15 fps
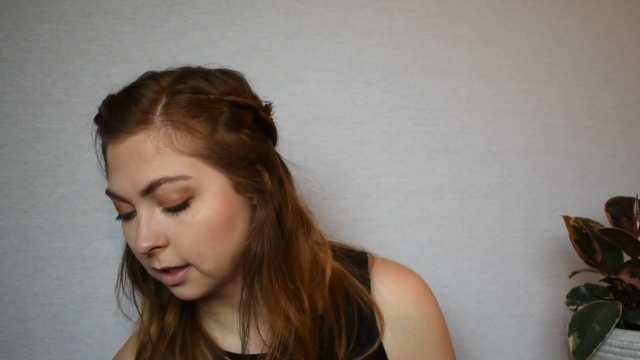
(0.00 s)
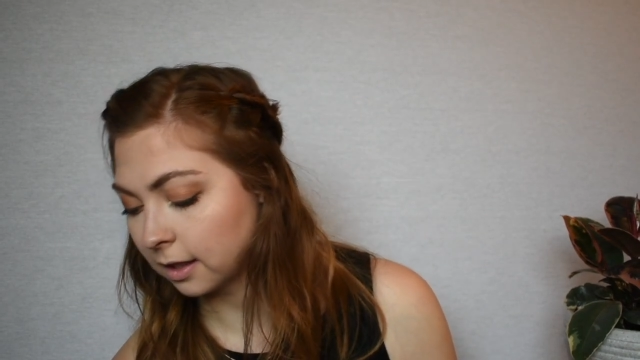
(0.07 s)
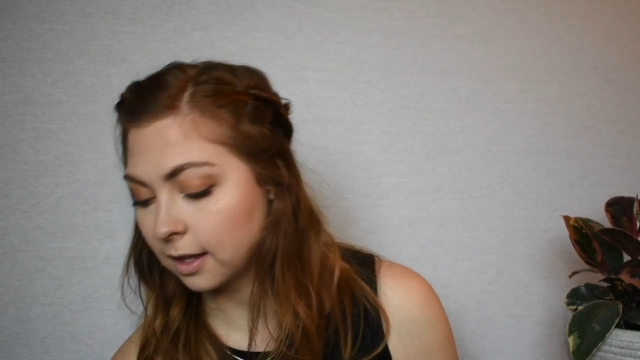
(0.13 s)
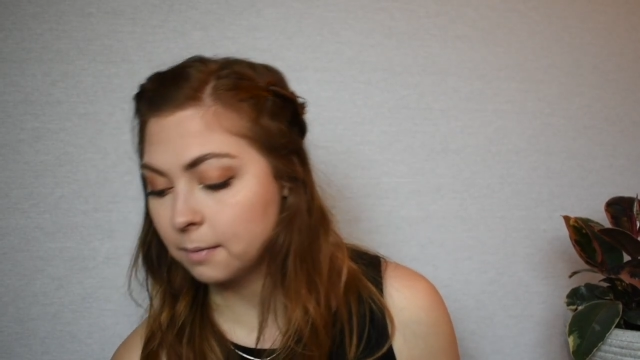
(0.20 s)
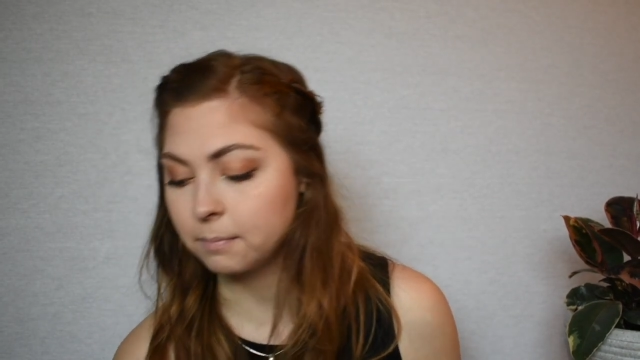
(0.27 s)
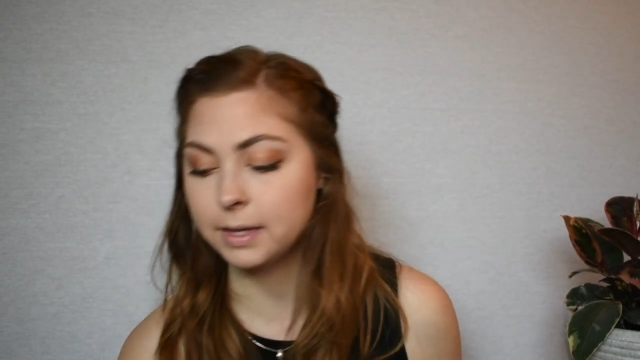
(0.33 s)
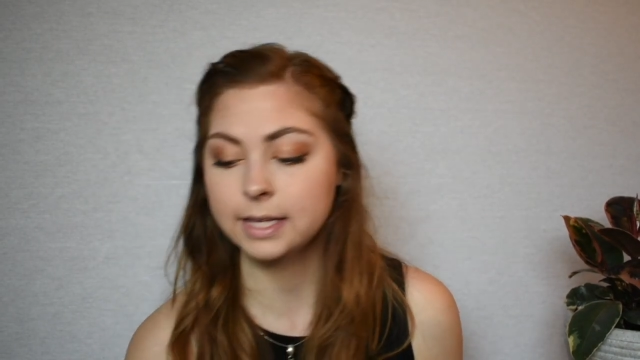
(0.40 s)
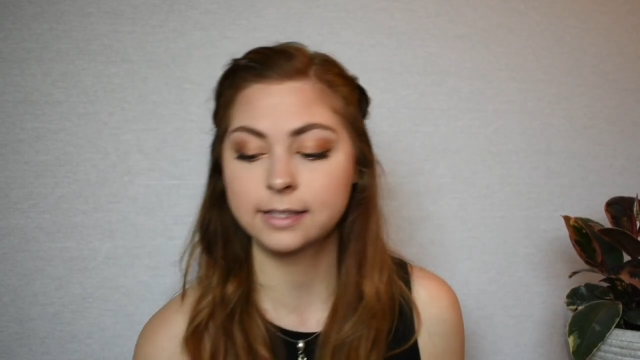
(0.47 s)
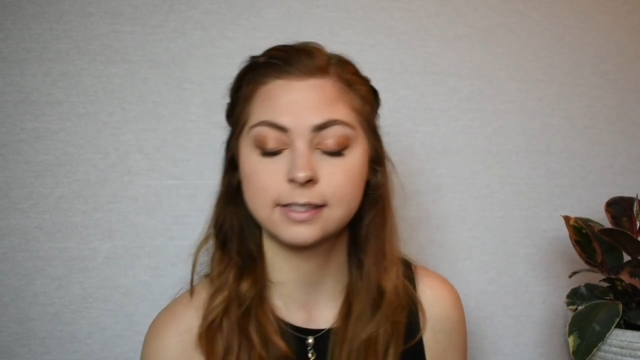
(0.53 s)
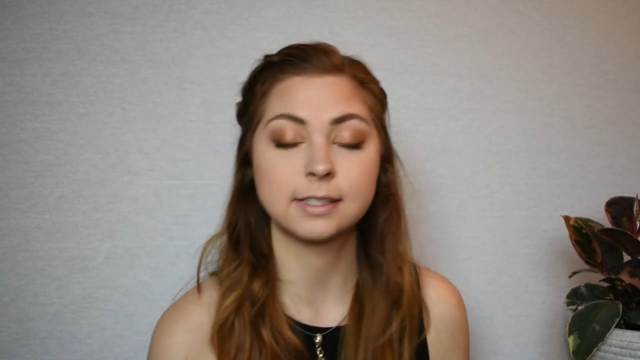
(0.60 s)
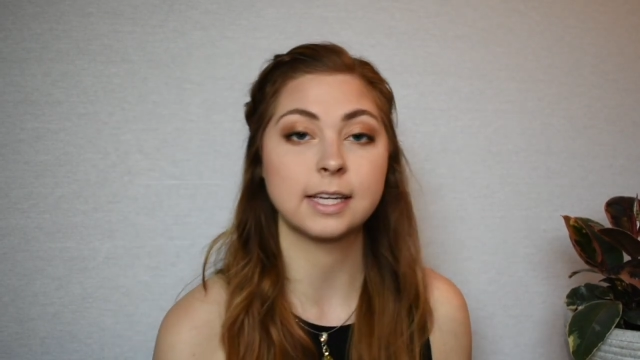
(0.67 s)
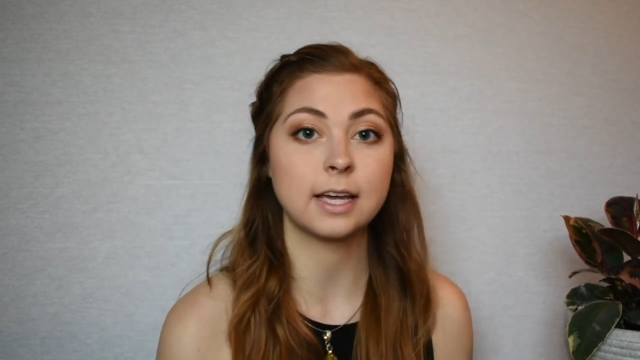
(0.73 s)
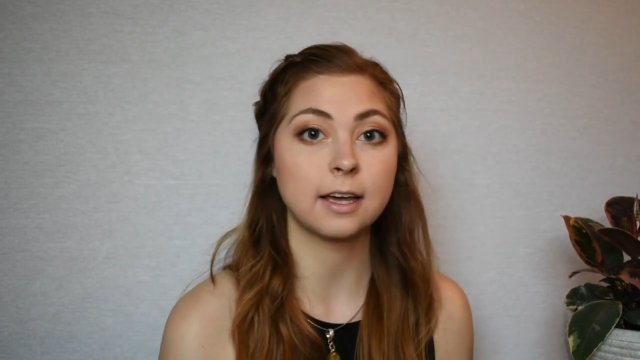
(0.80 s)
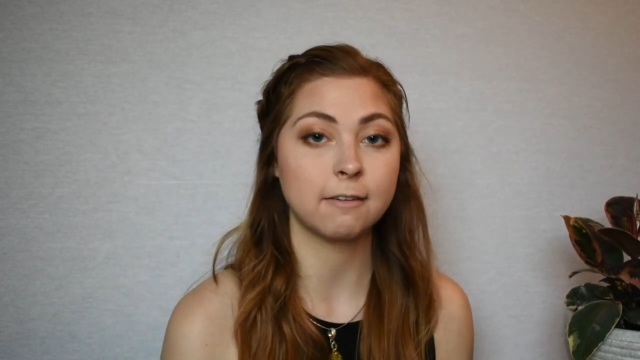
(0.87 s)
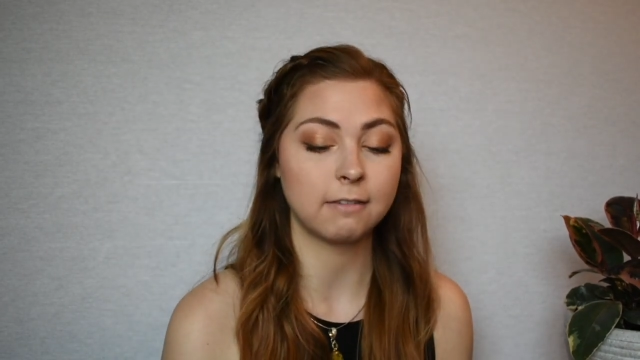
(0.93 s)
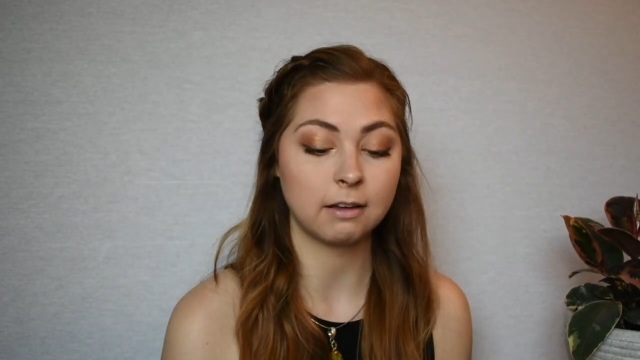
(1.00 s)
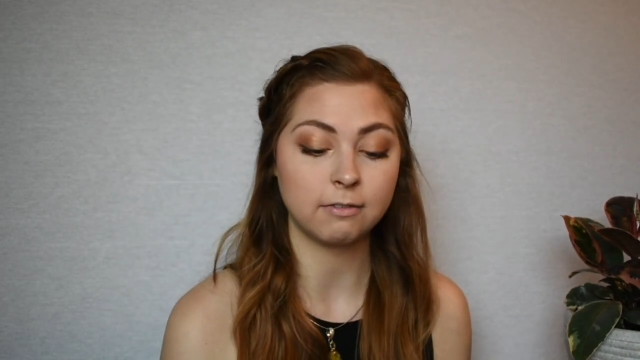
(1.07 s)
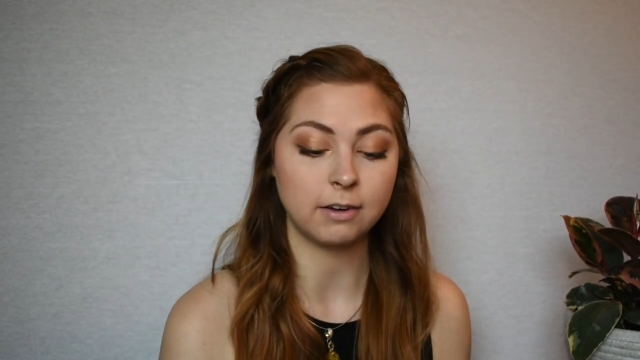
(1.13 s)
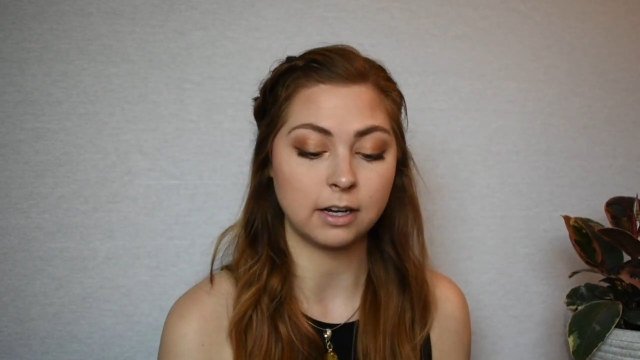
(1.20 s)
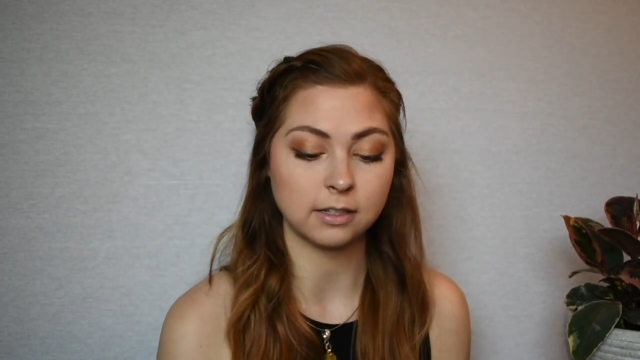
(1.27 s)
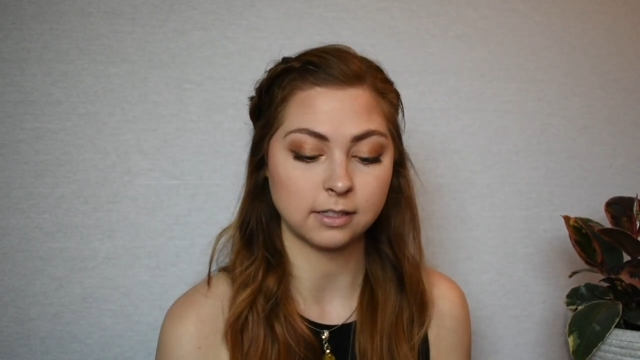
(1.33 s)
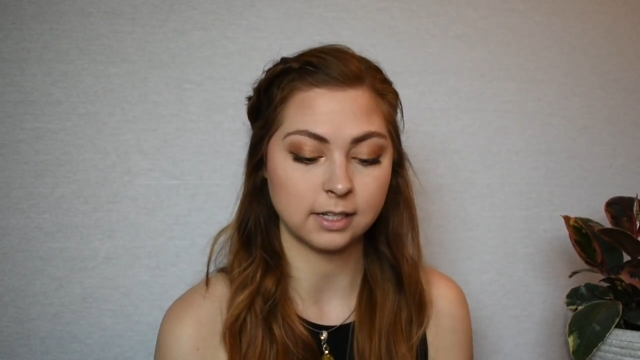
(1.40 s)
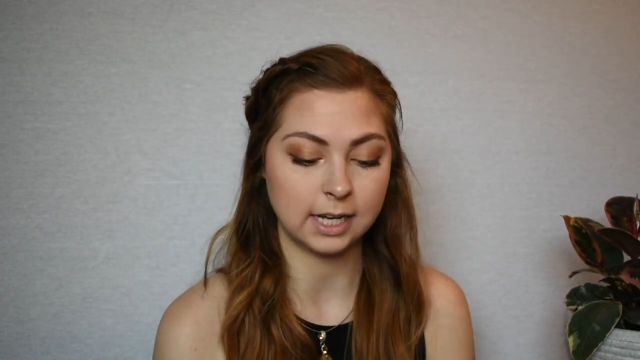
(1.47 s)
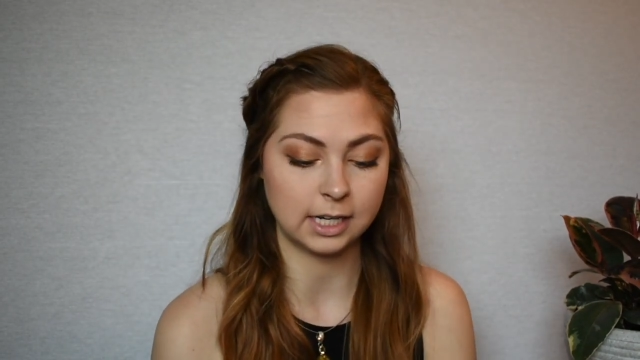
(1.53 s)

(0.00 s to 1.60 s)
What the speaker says: Let me see if a false